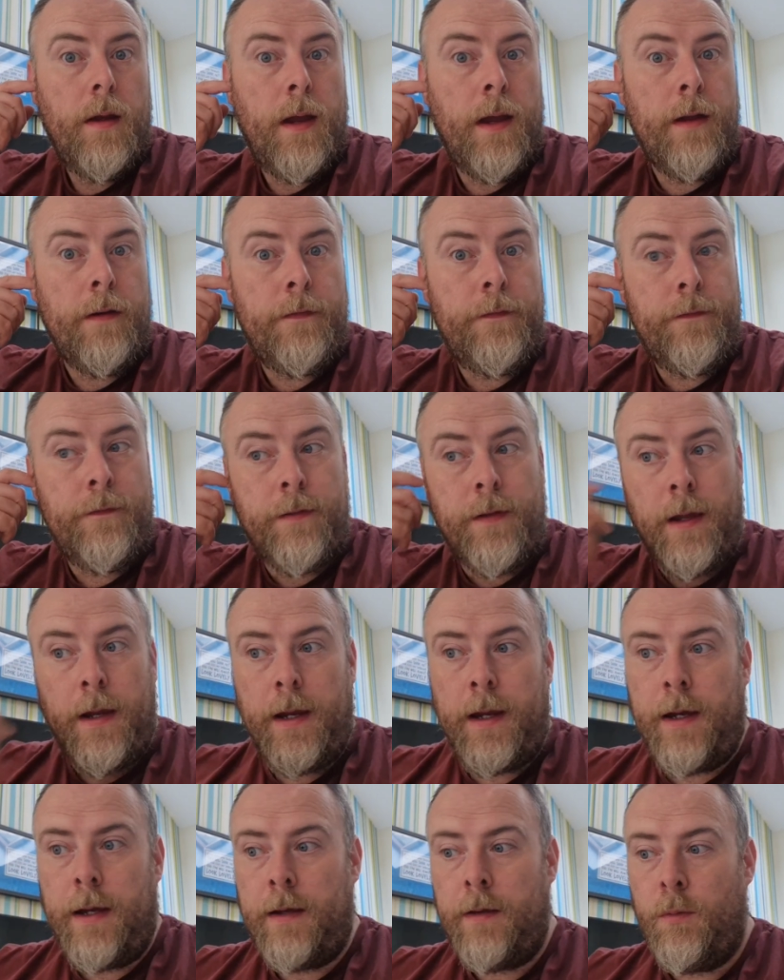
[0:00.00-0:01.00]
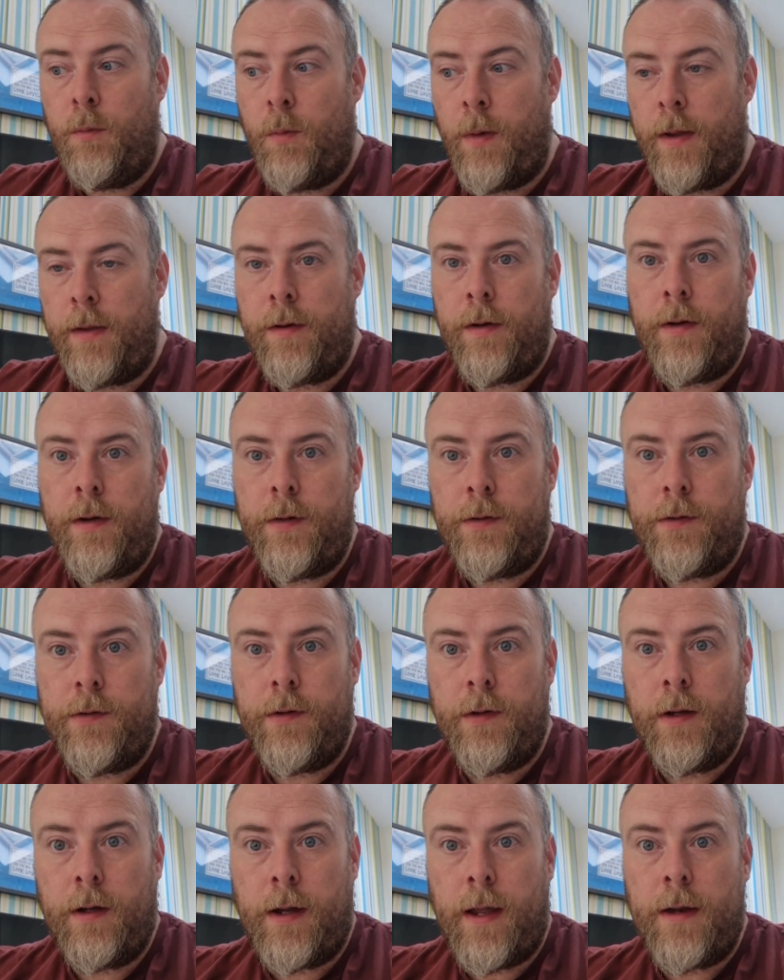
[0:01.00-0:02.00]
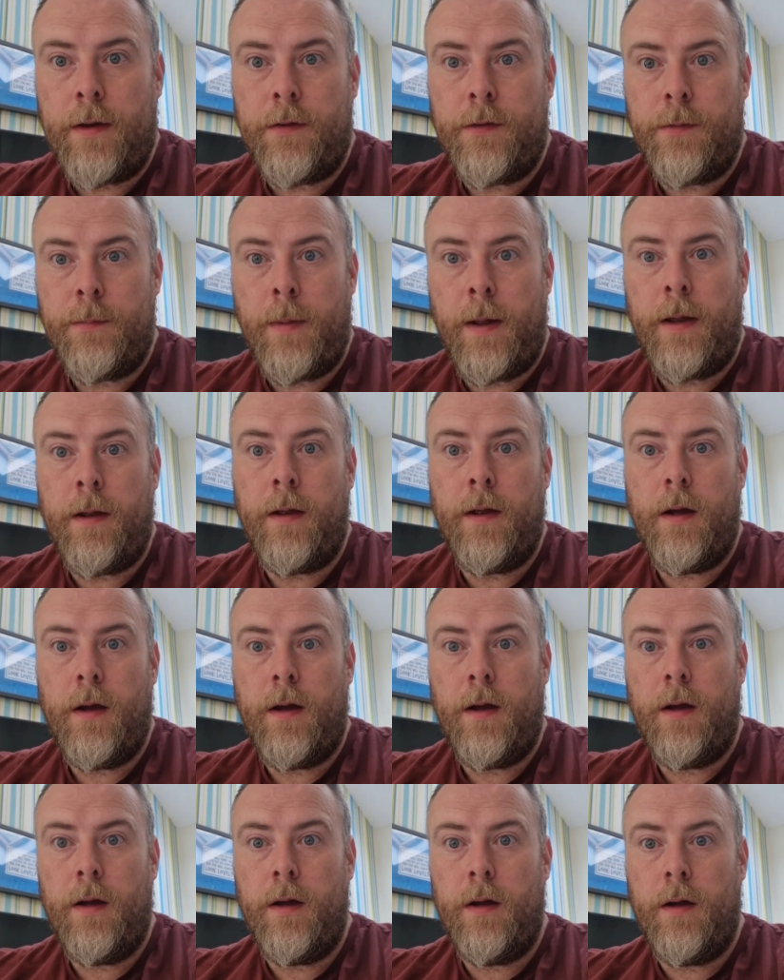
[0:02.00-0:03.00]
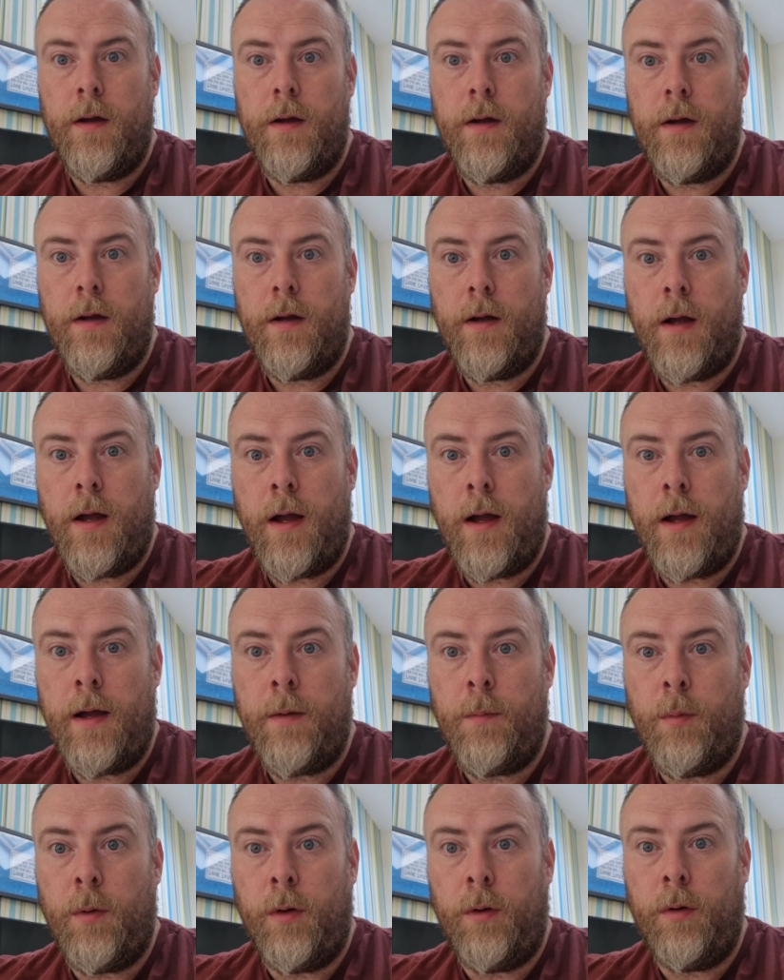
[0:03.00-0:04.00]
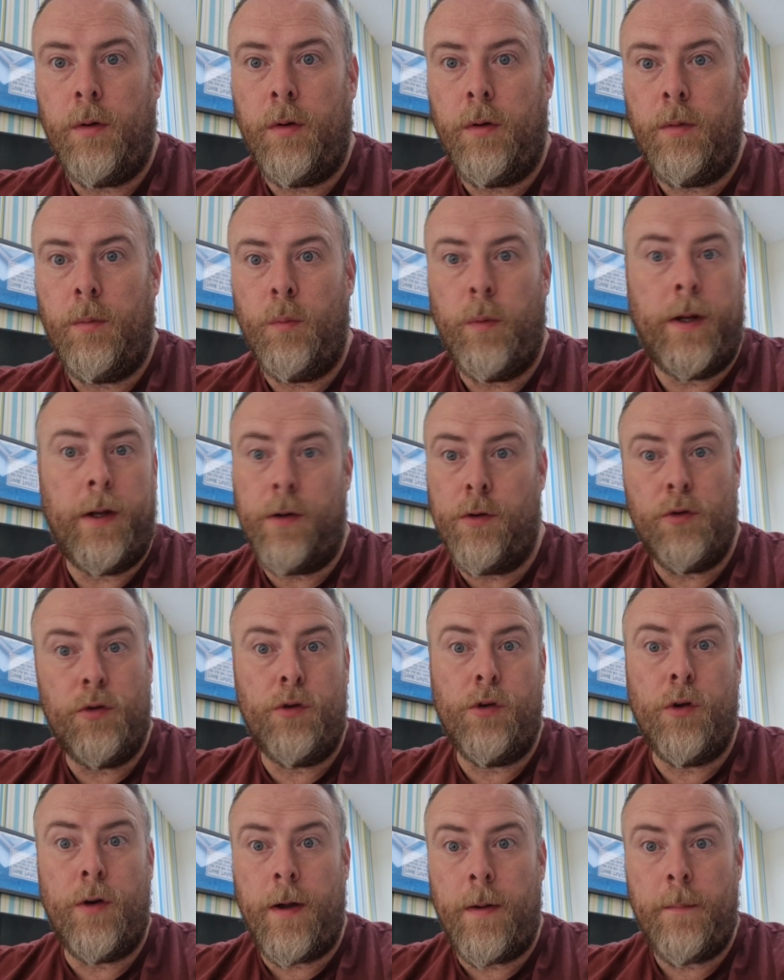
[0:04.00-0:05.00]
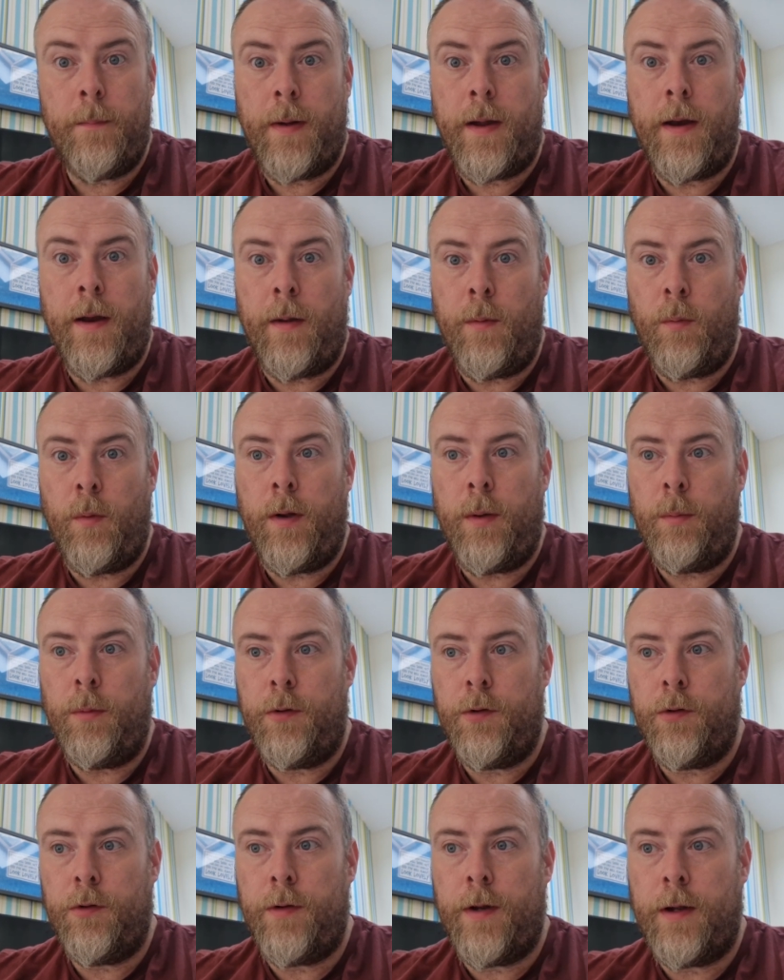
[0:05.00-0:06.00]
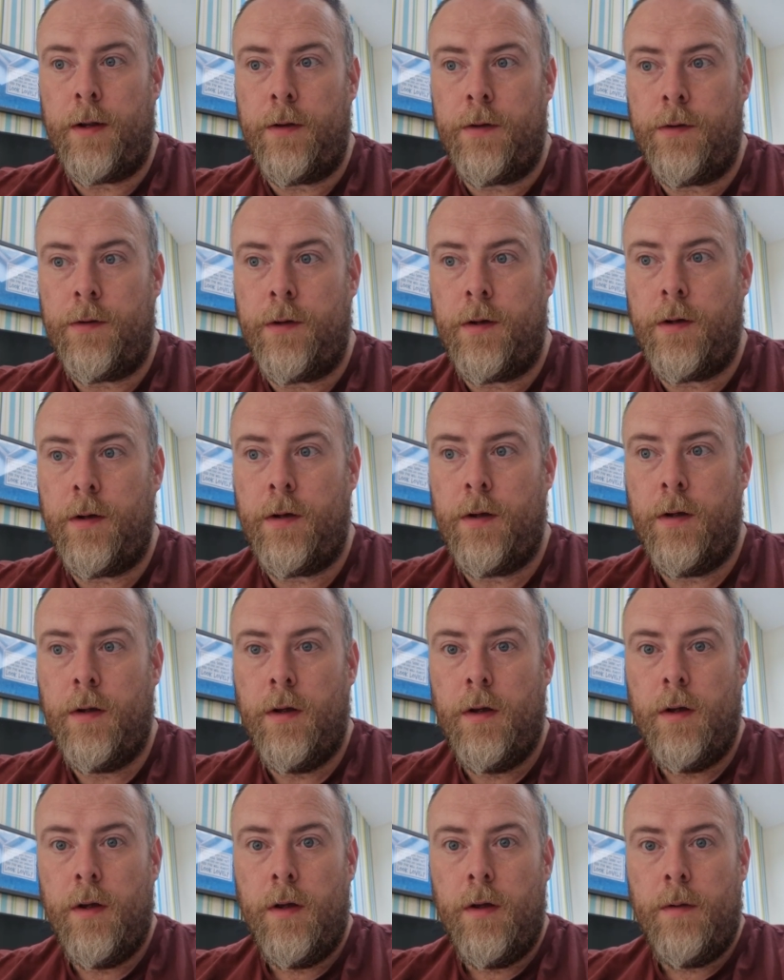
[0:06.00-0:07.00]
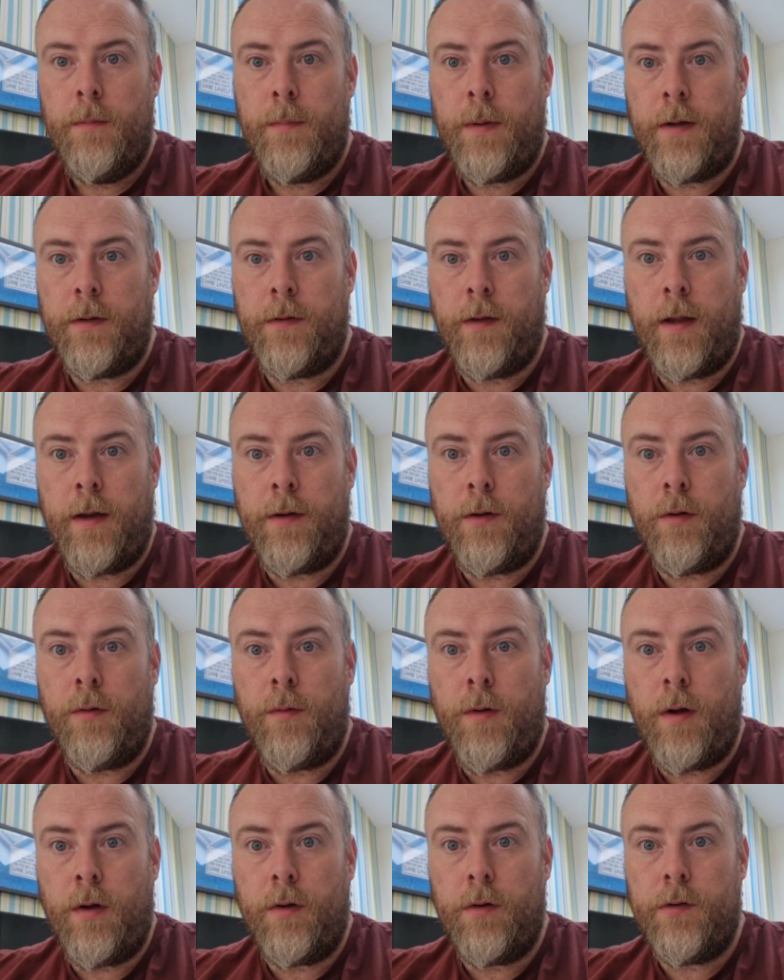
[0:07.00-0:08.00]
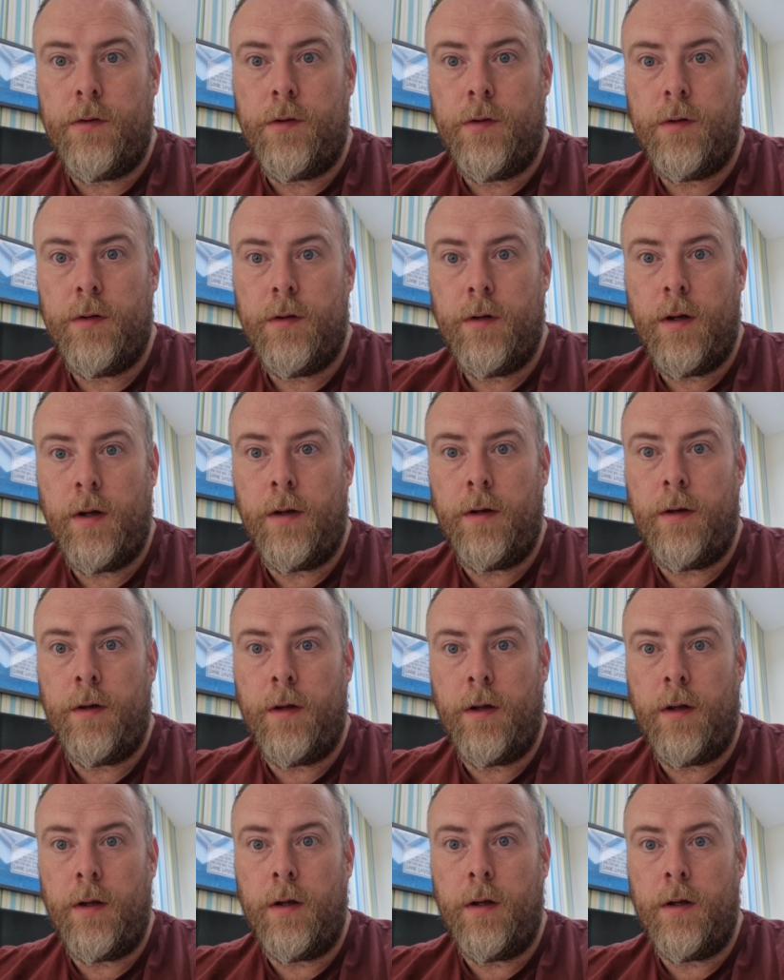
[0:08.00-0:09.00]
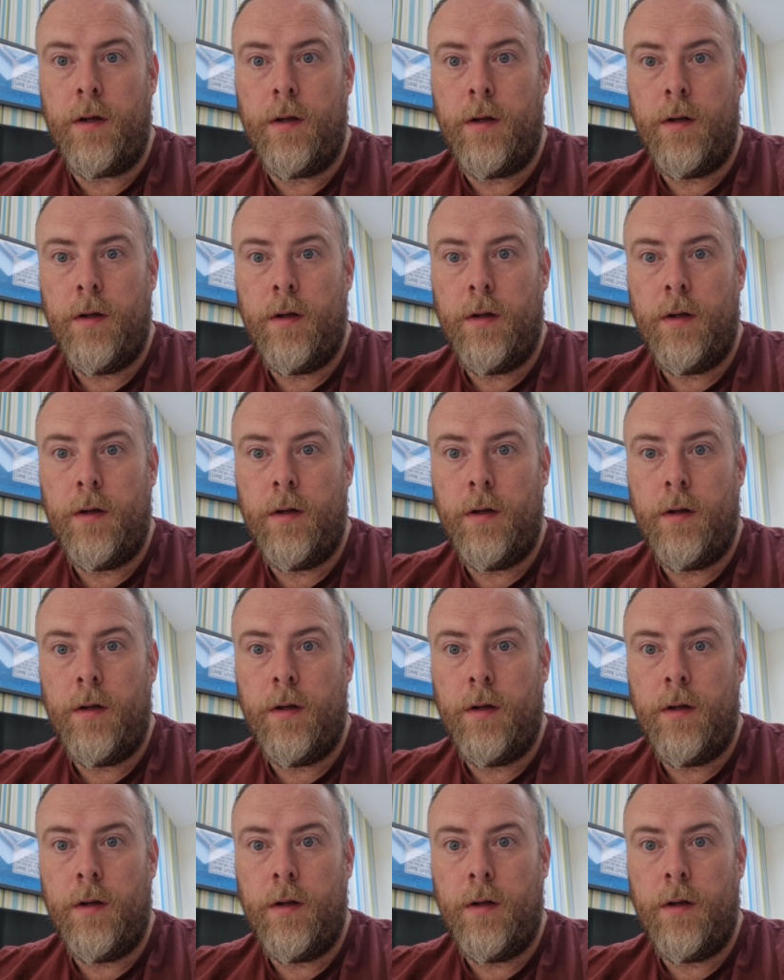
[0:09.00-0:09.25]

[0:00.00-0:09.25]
If the weather is against me, we can just go down Pennine Way, which will take us past Lado Rocks, and